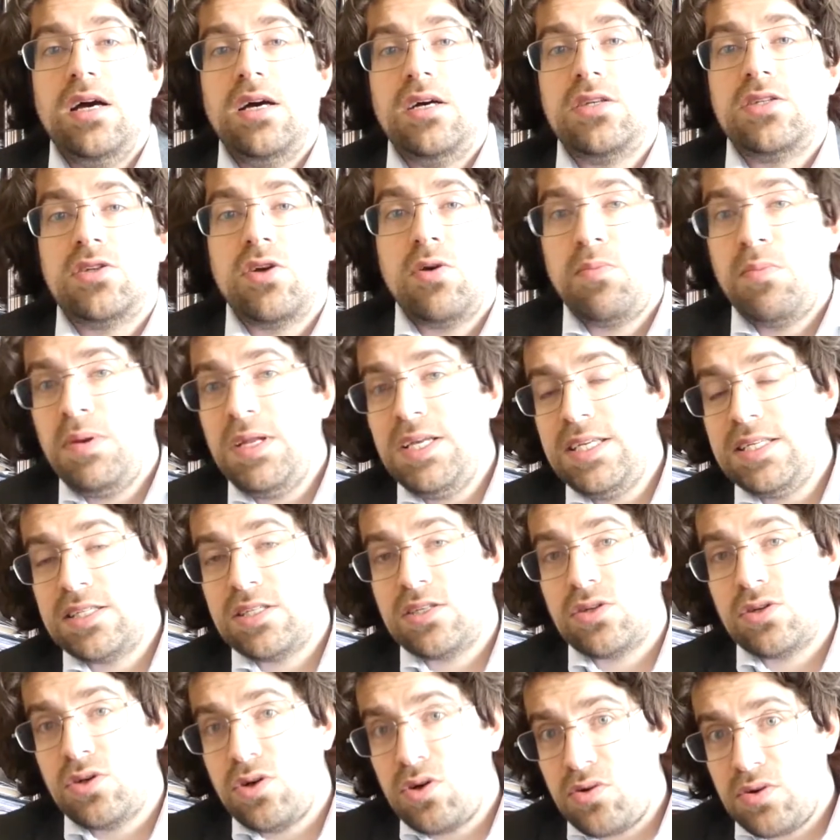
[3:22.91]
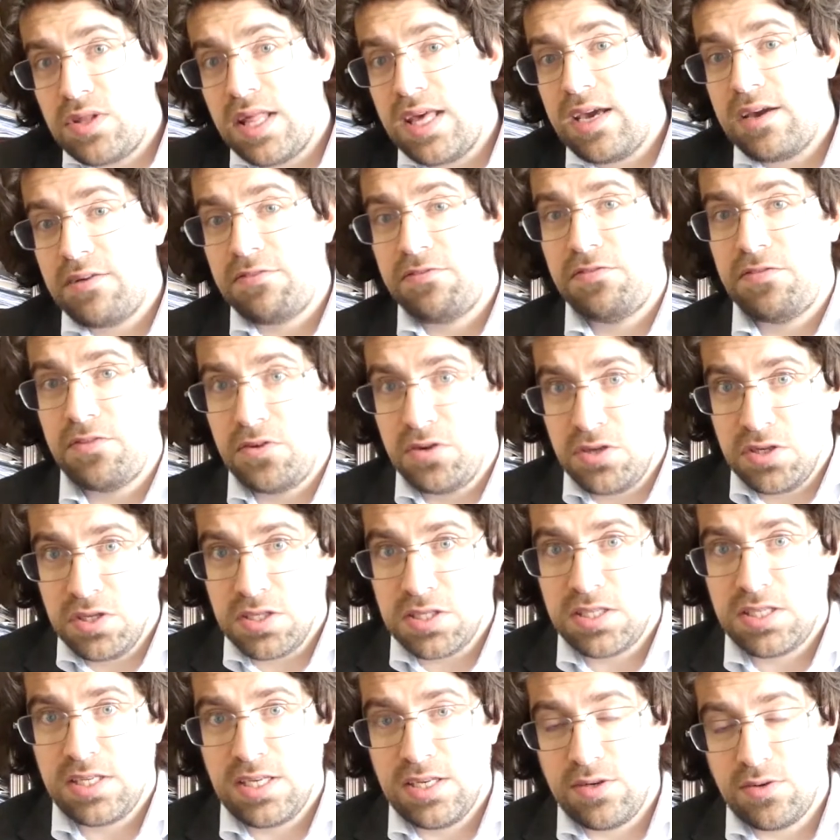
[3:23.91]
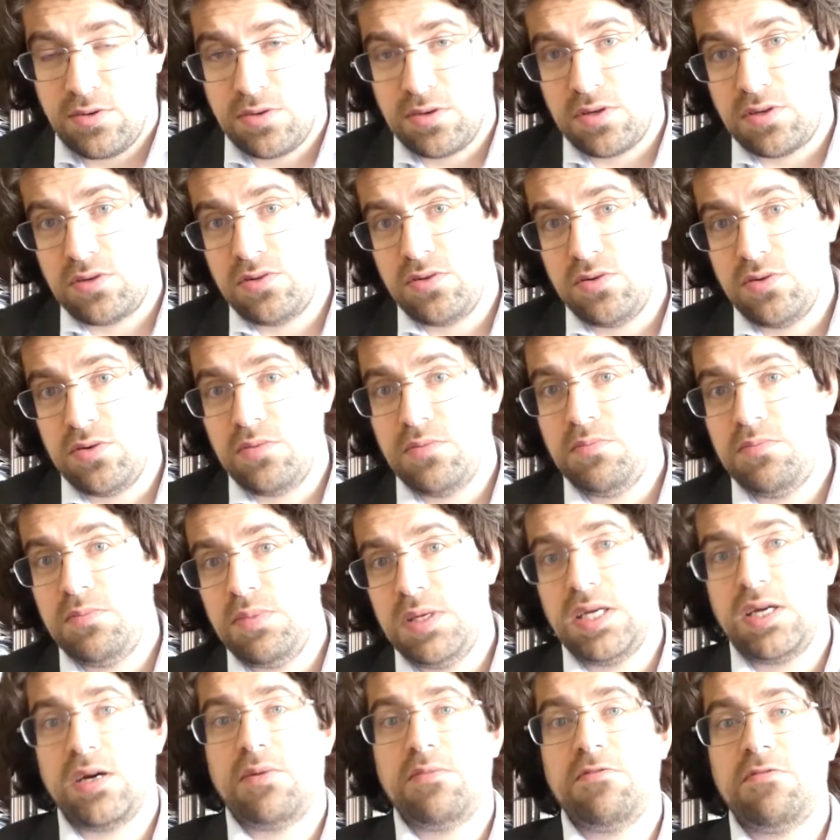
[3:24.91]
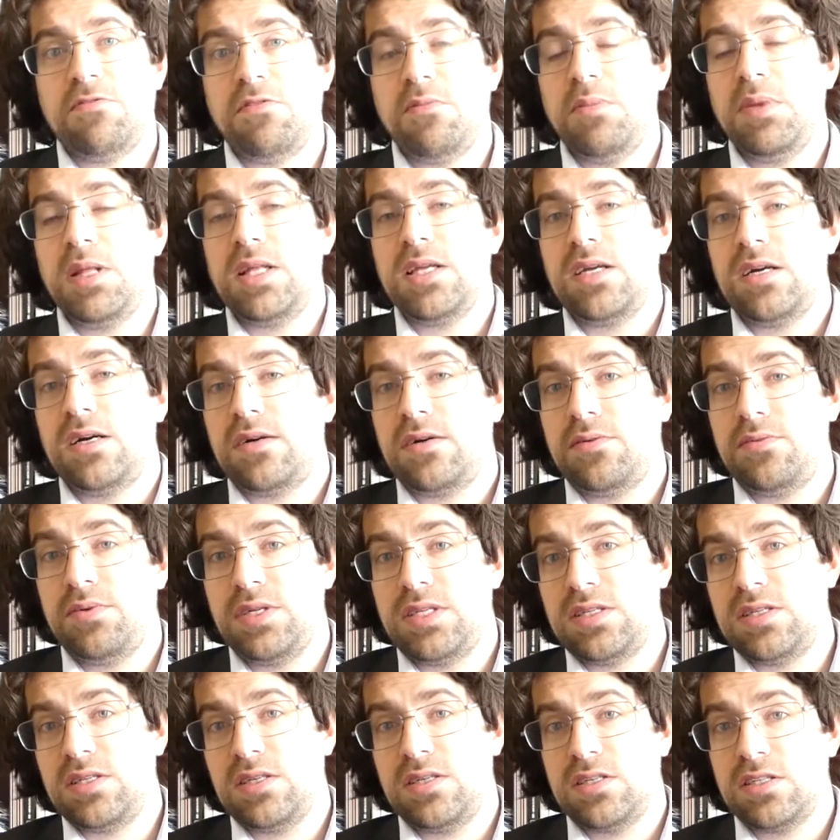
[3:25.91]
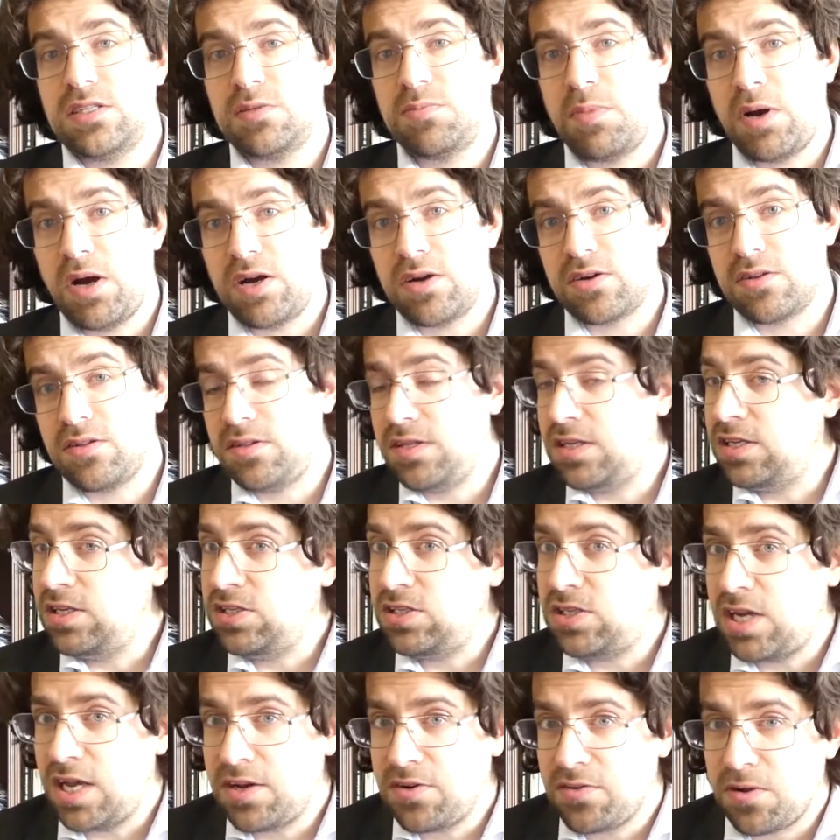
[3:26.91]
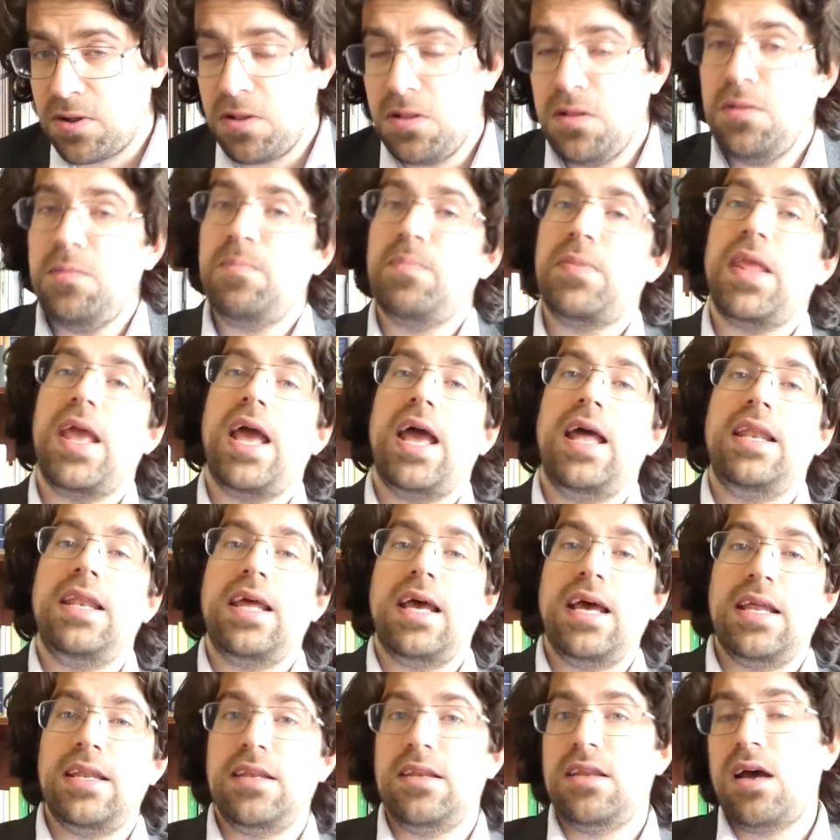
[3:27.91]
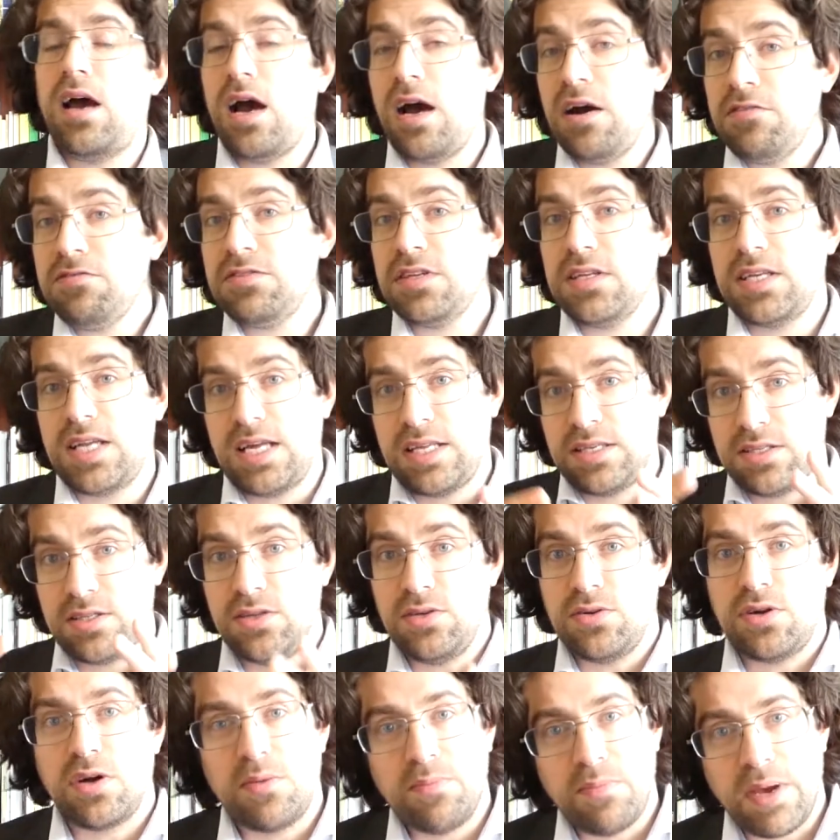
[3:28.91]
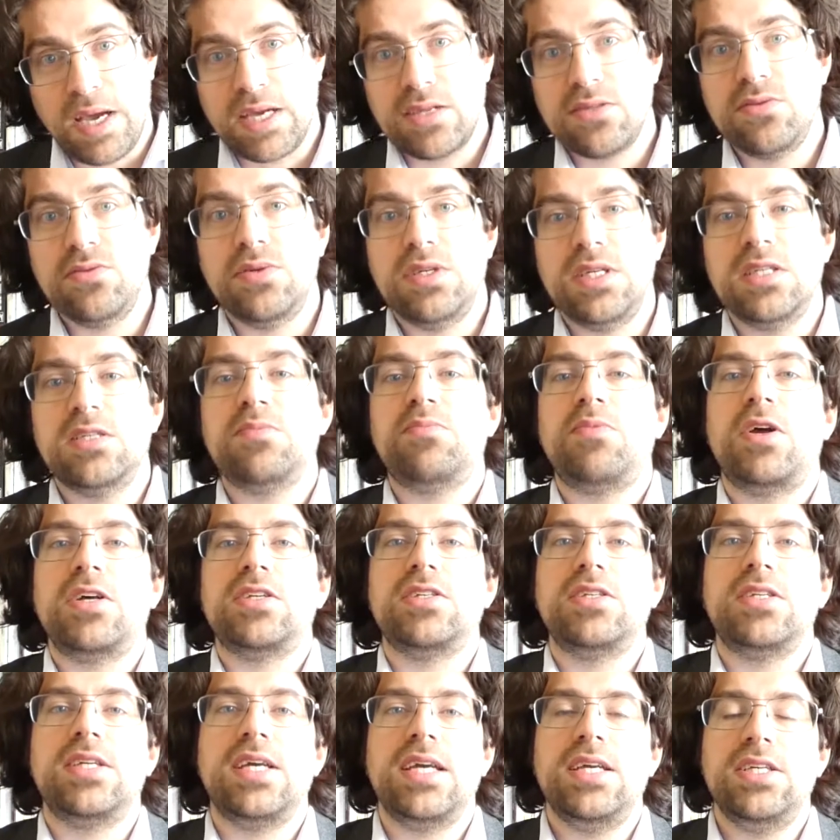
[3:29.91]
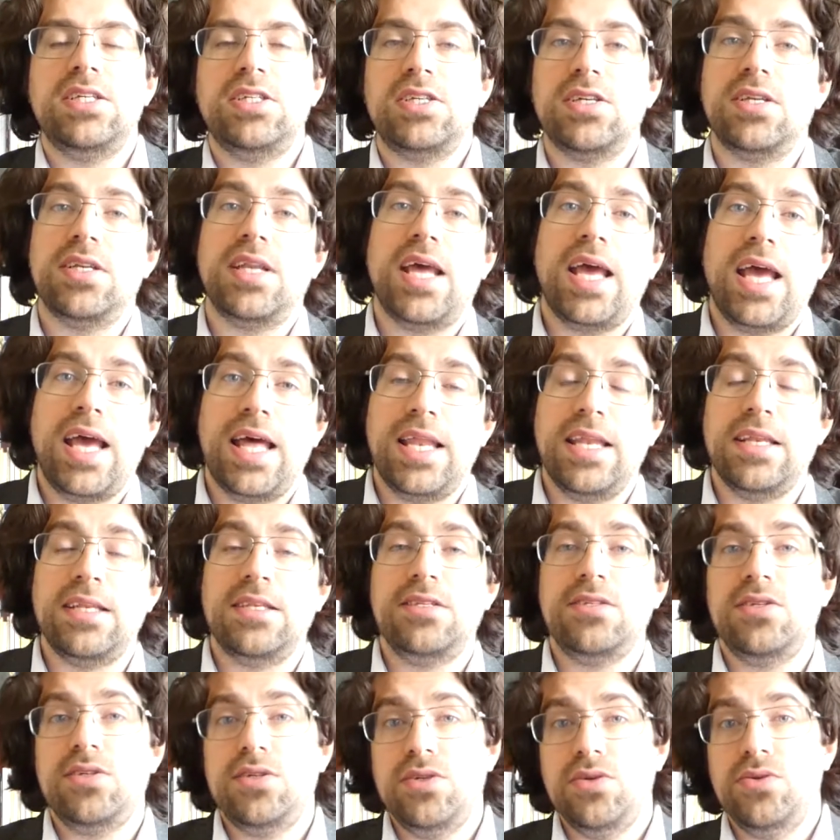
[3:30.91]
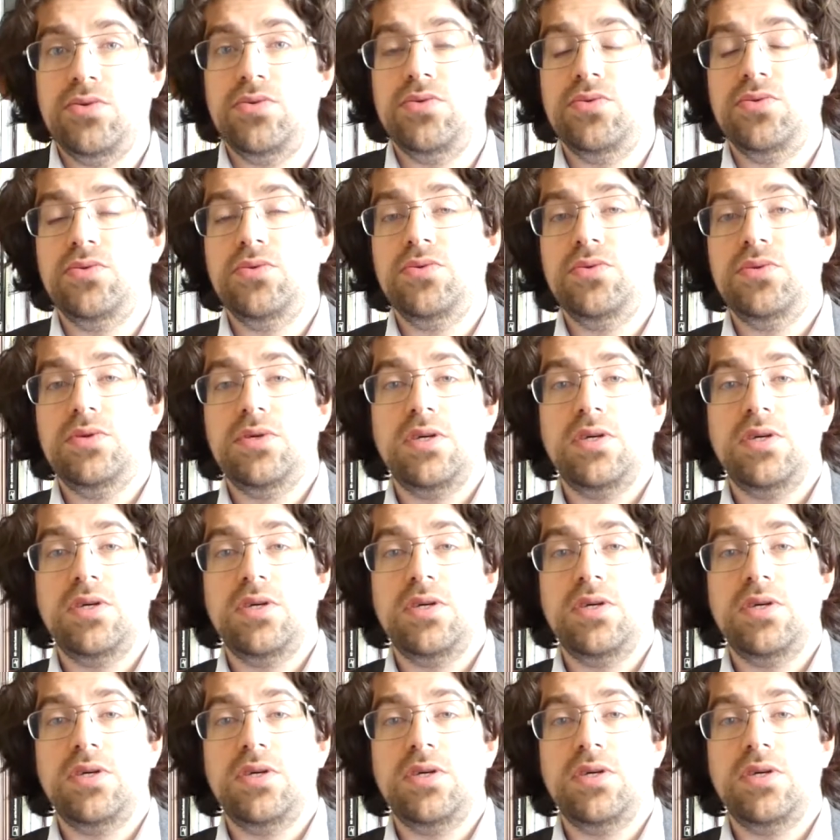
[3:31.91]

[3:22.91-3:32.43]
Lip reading: So please go there first in order to become familiar with SPARQL in general, and then after that you come back to this presentation and you